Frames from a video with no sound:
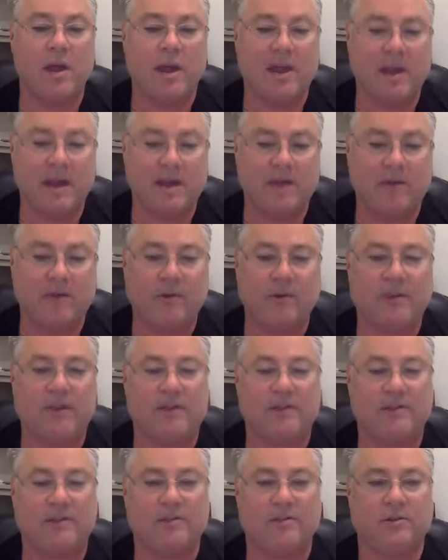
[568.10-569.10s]

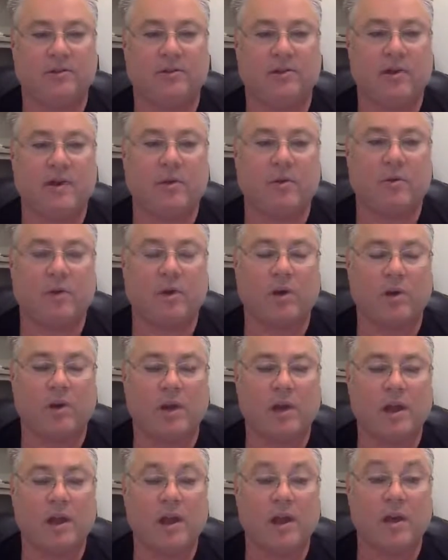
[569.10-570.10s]
everything that's in your network,
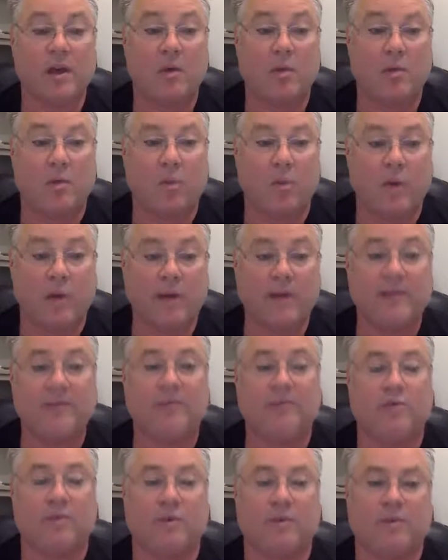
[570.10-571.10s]
what it
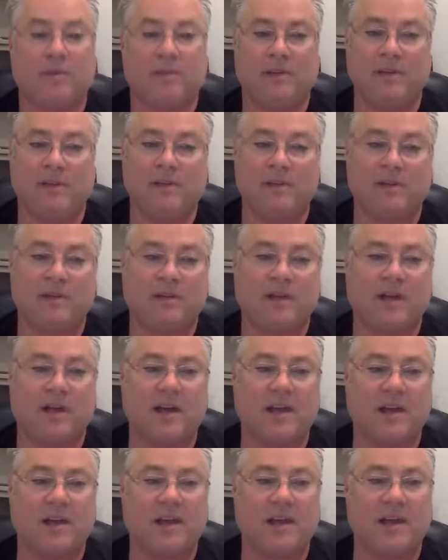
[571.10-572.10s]
normally looks
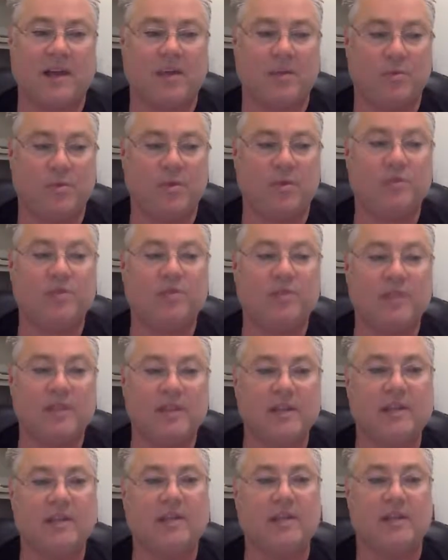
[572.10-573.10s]
like, and when you
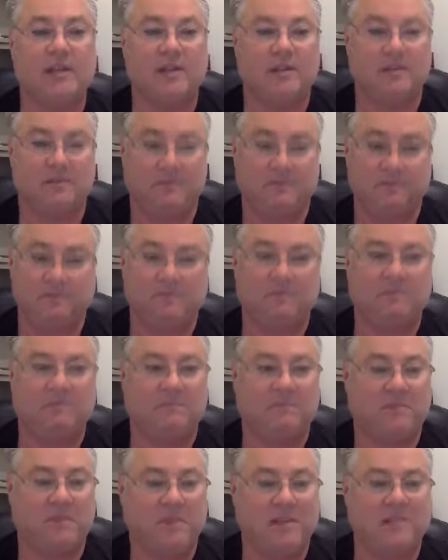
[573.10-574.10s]
see
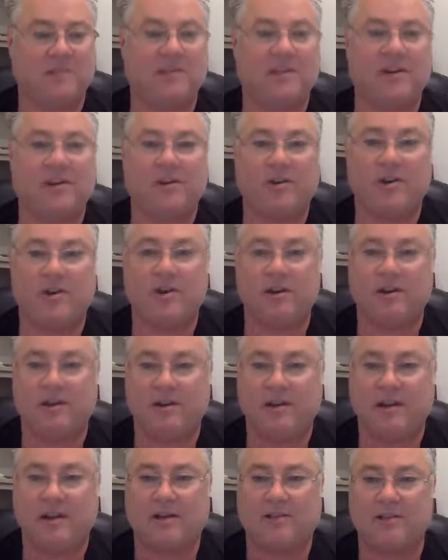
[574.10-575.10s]
things that are
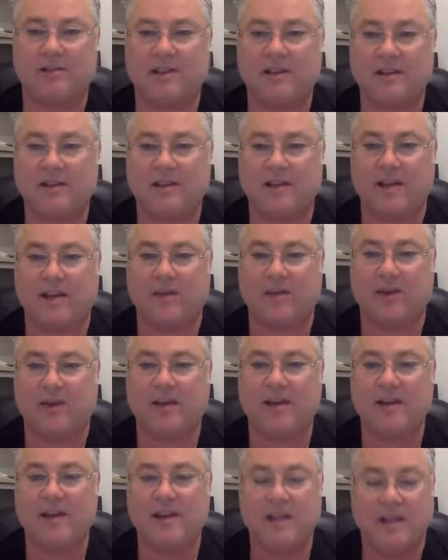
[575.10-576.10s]
outside of that,
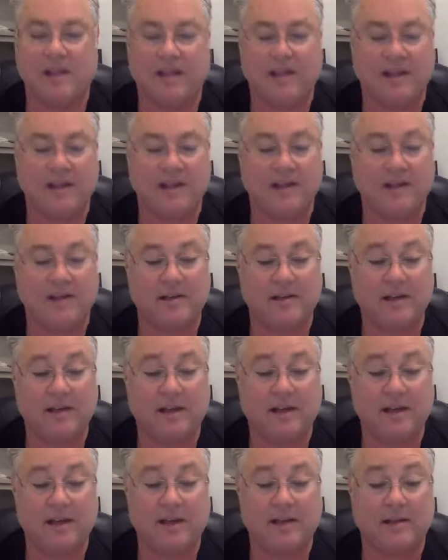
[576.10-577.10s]
right? And
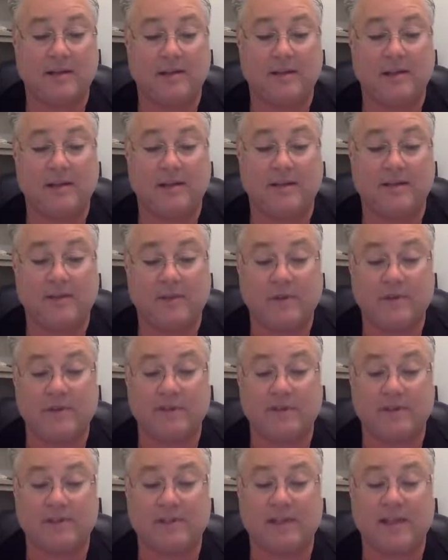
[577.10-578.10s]
even
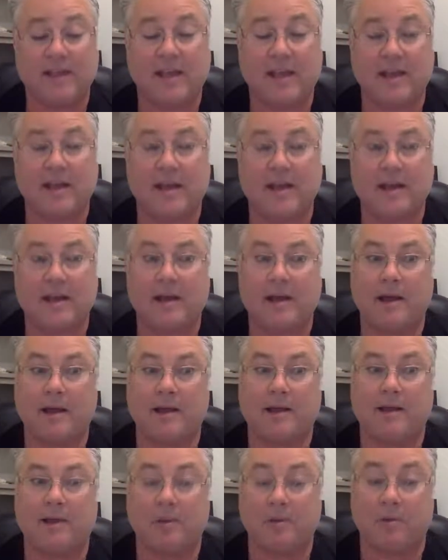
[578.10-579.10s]
to say
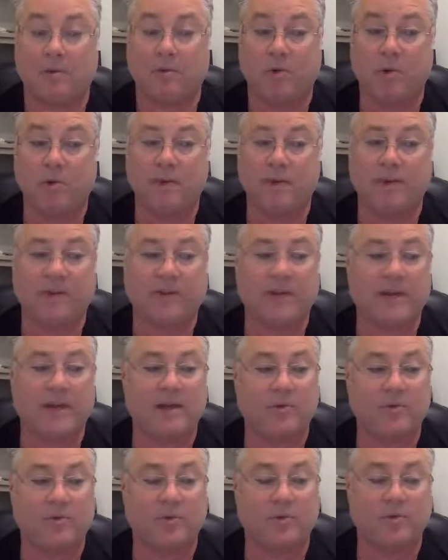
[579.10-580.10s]
a little more about
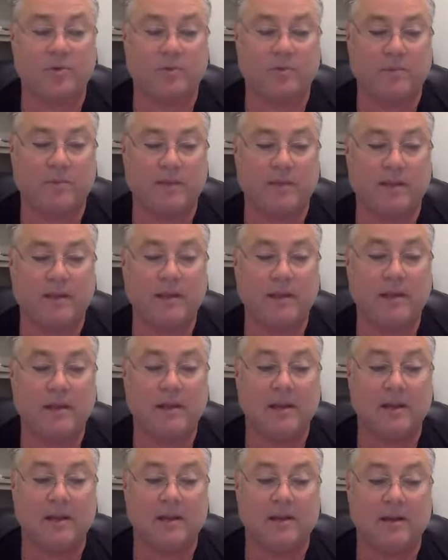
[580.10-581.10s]
that, which would be
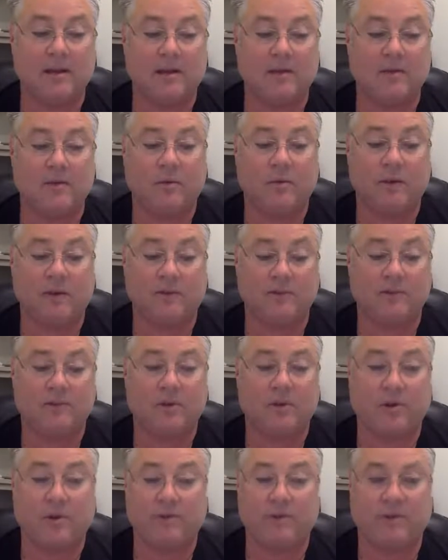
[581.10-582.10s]
what I'm
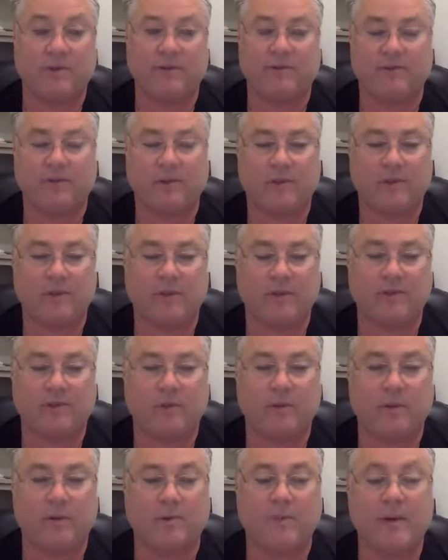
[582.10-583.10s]
talking with
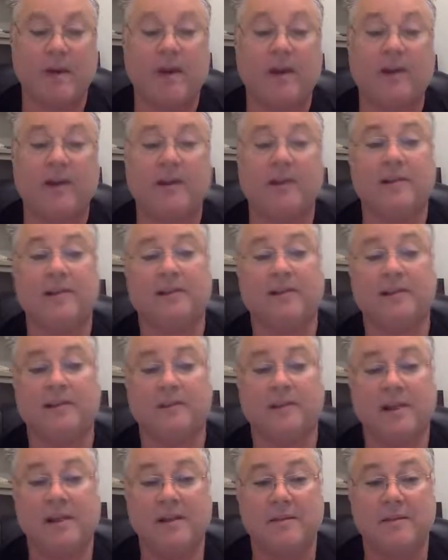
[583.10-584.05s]
everyone about, is